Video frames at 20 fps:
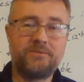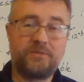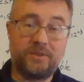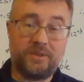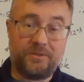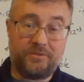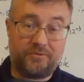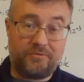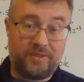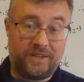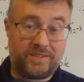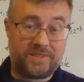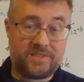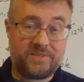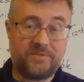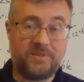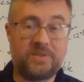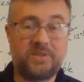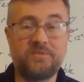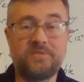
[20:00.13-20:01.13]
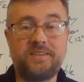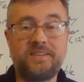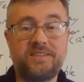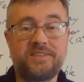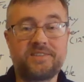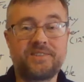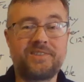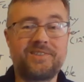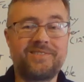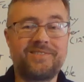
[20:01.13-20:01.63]
for the festival of
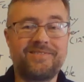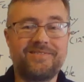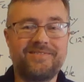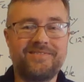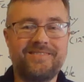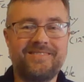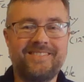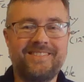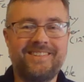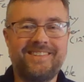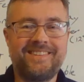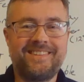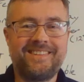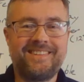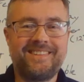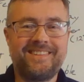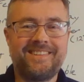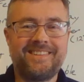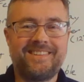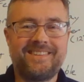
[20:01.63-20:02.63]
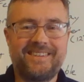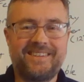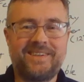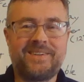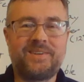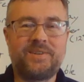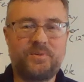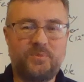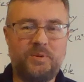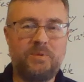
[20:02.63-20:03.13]
Easter.
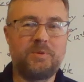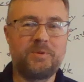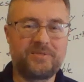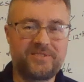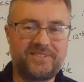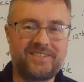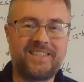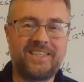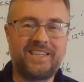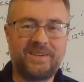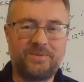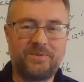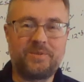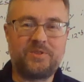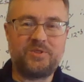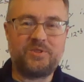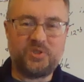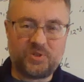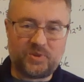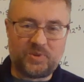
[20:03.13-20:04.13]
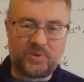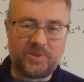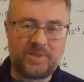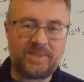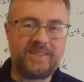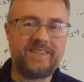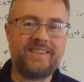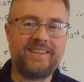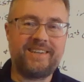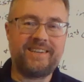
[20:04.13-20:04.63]
Uh, we will sing it with
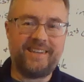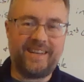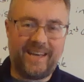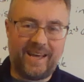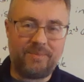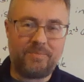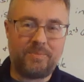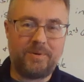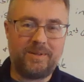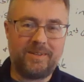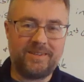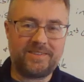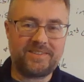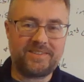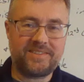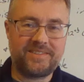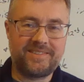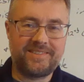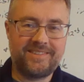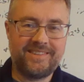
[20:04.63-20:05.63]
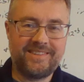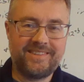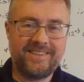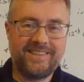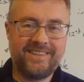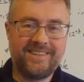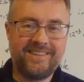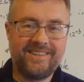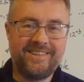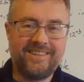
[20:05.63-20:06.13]
joy and happiness
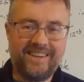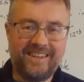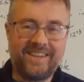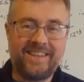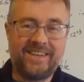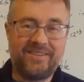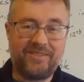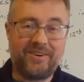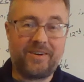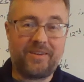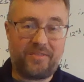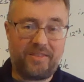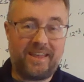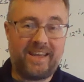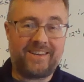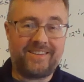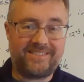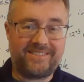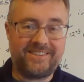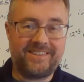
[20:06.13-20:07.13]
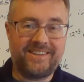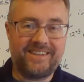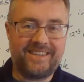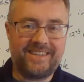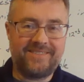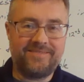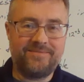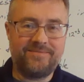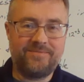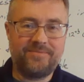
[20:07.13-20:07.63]
and give our thanks to
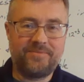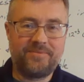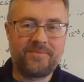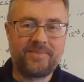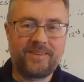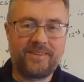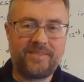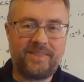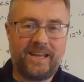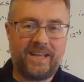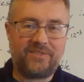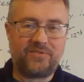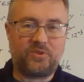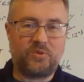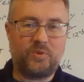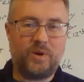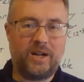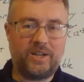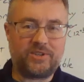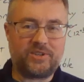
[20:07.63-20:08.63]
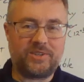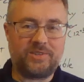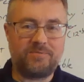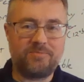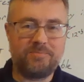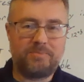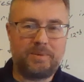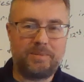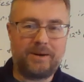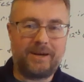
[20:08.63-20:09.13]
God. Thanks for watching.
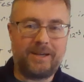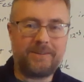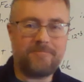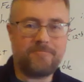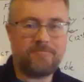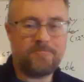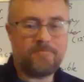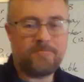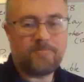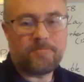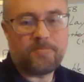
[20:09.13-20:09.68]
Bye bye.